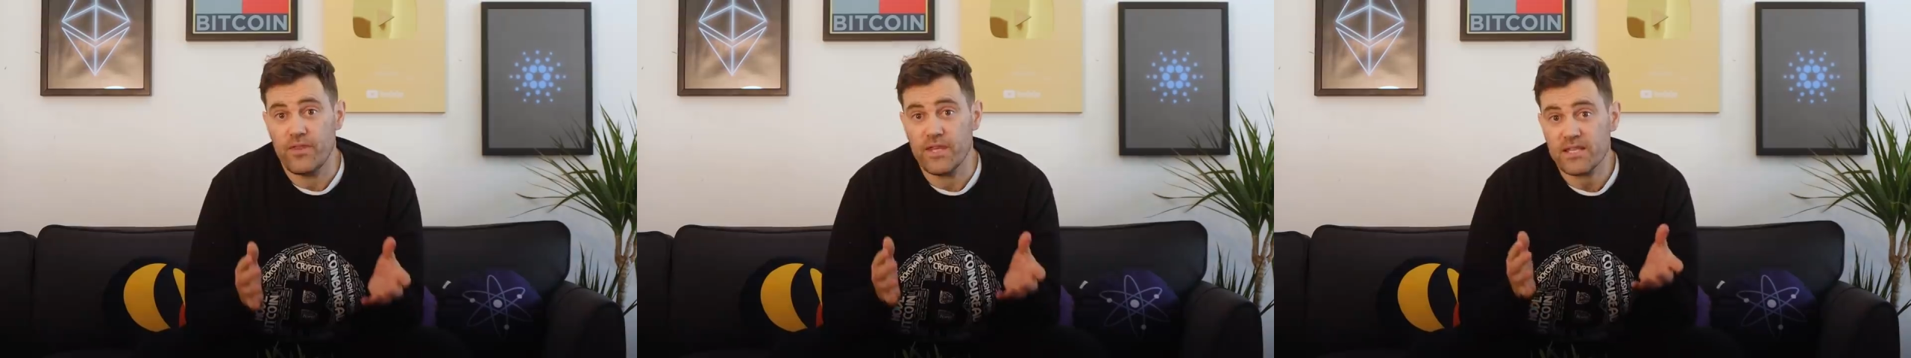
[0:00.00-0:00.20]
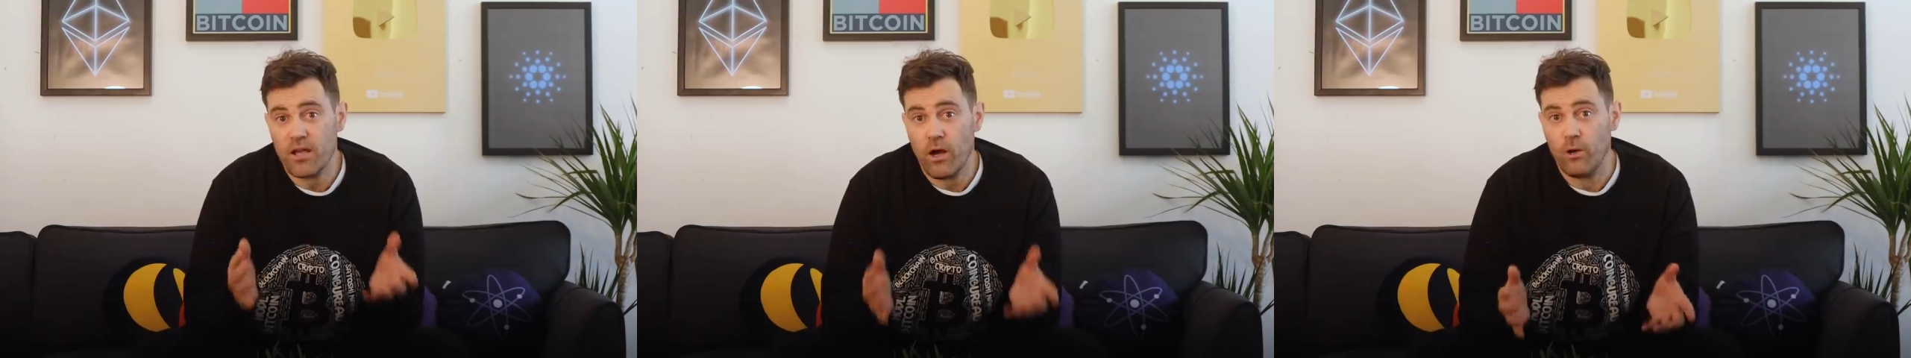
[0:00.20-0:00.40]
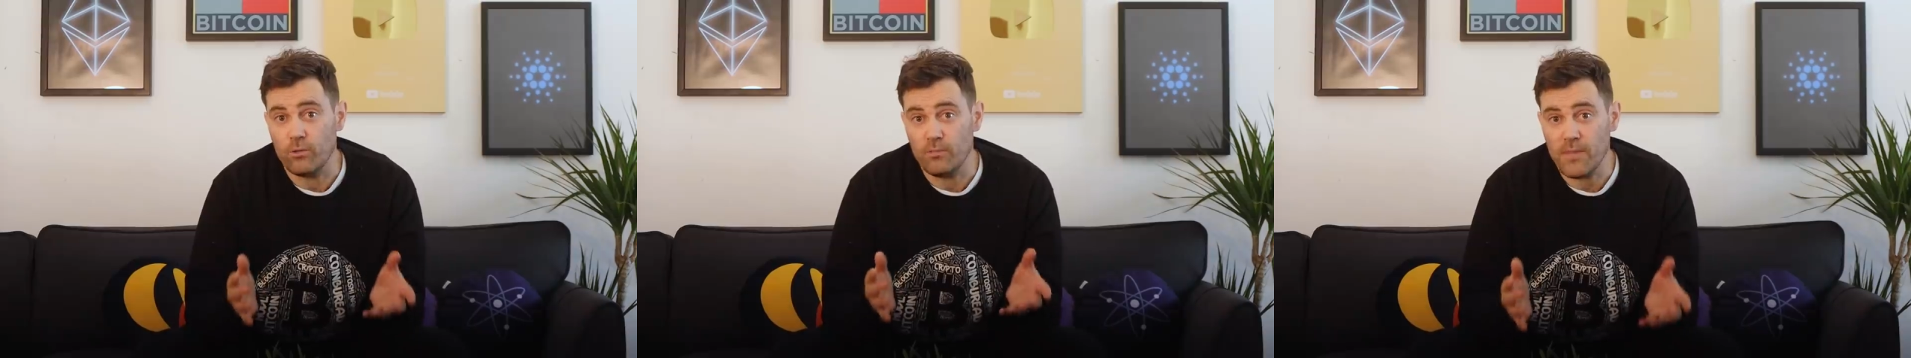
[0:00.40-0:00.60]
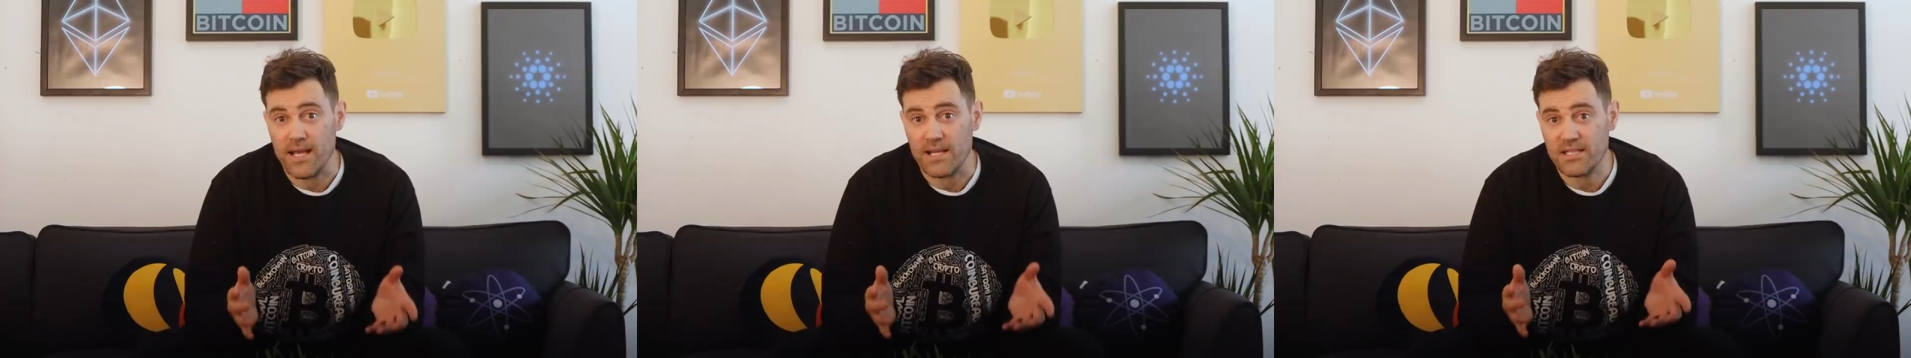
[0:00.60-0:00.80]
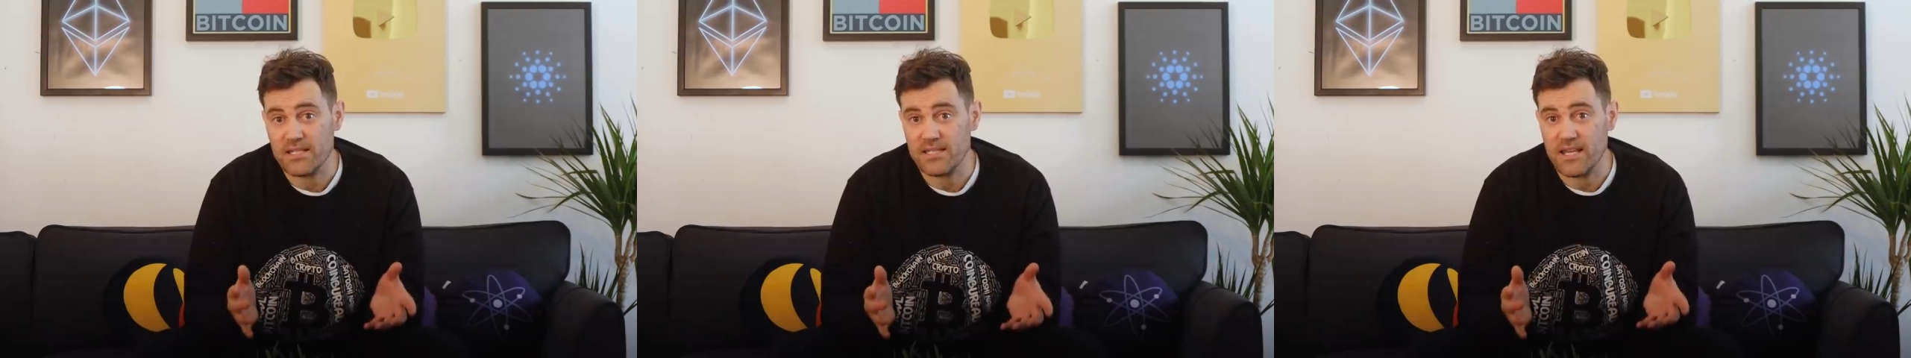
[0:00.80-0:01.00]
this whole
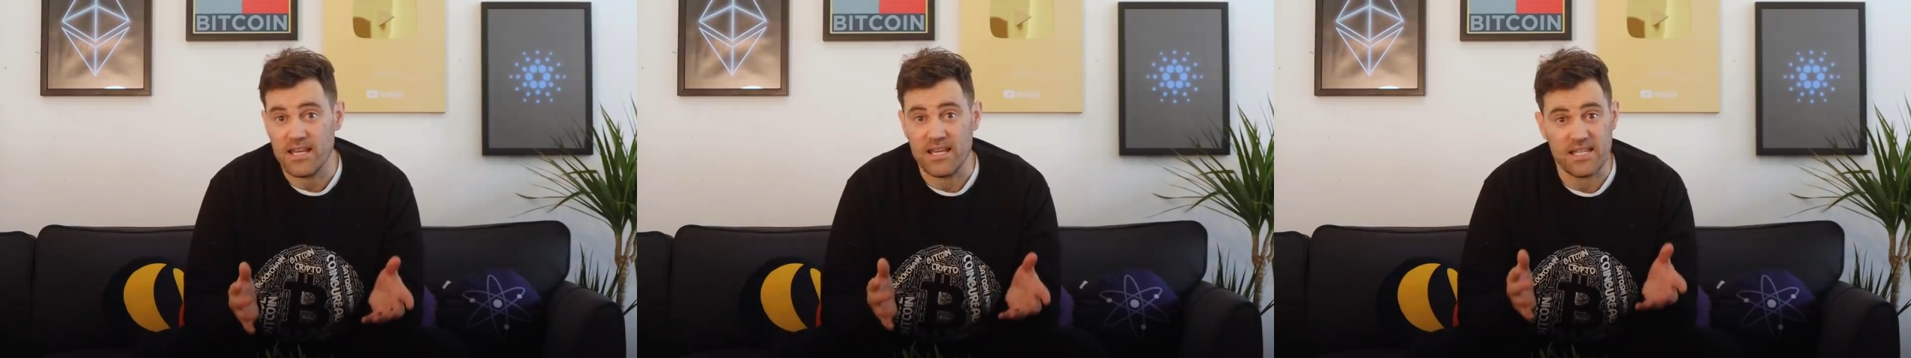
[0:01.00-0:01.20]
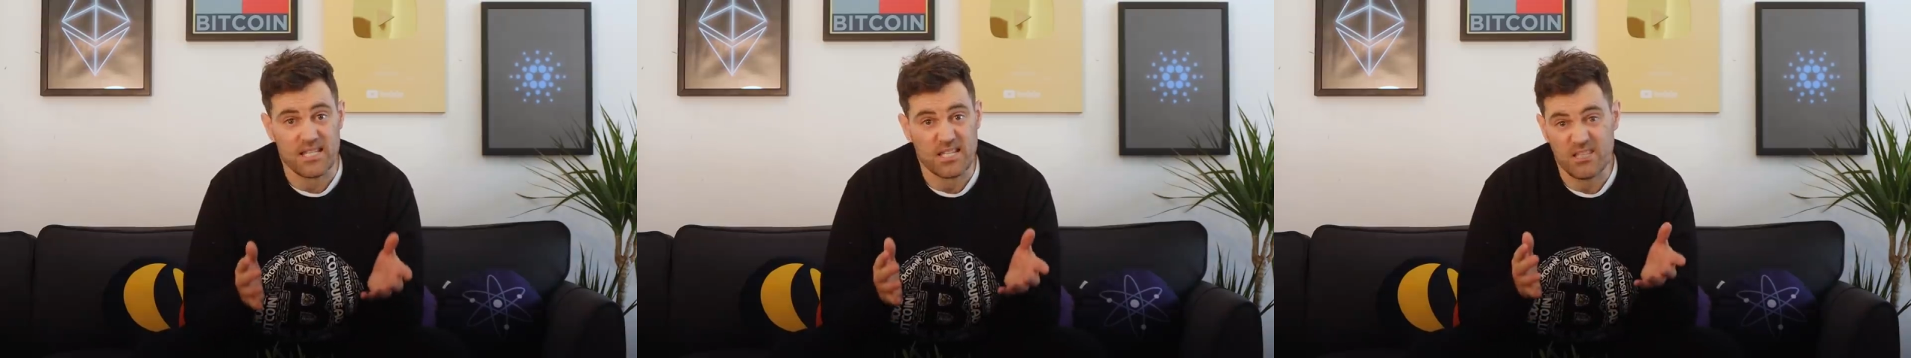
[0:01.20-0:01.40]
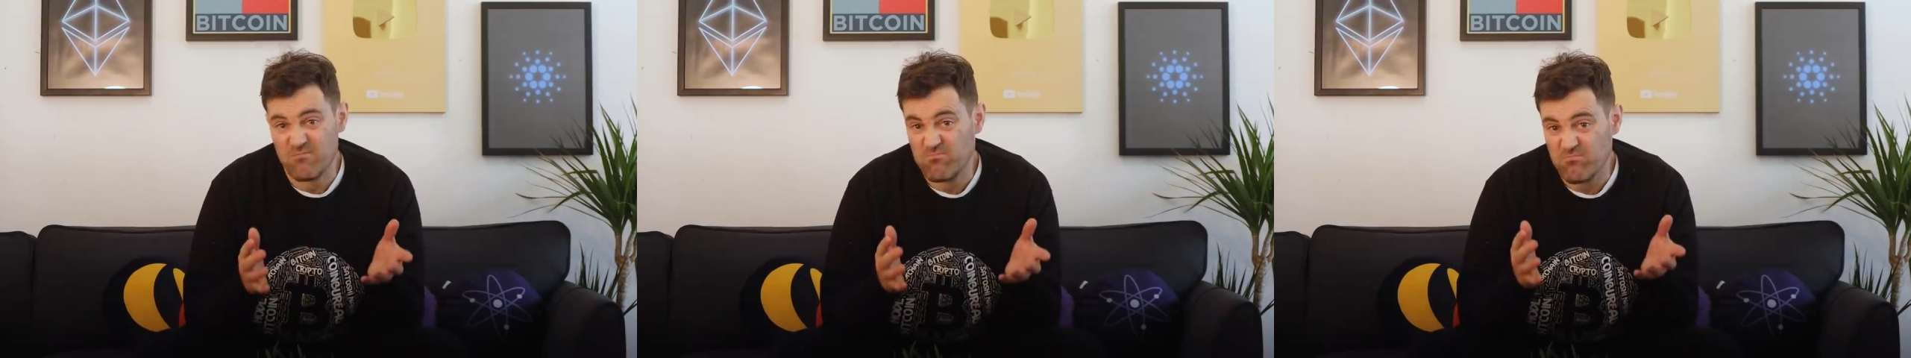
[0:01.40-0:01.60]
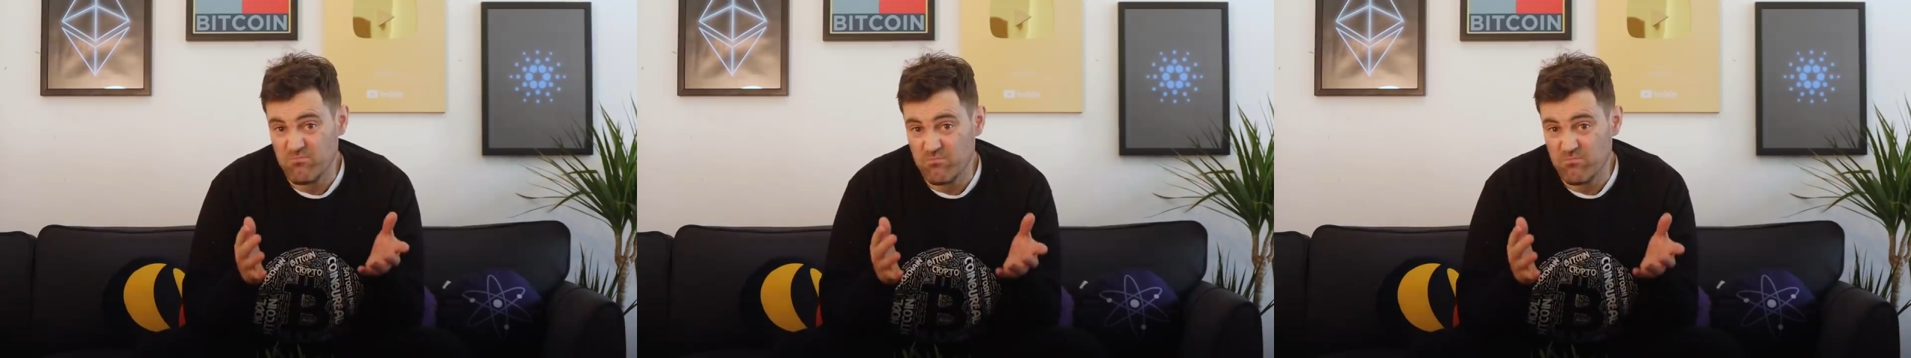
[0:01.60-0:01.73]
mess is,